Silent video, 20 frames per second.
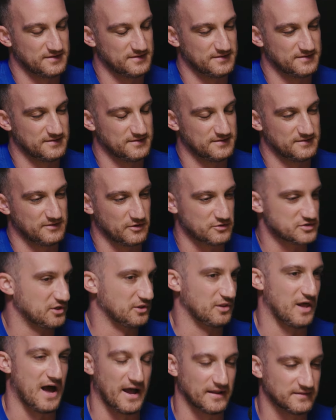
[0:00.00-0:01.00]
there's a
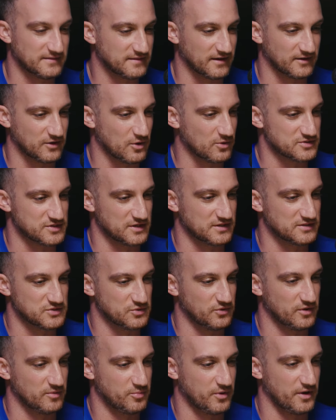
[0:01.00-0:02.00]
lot that goes into it,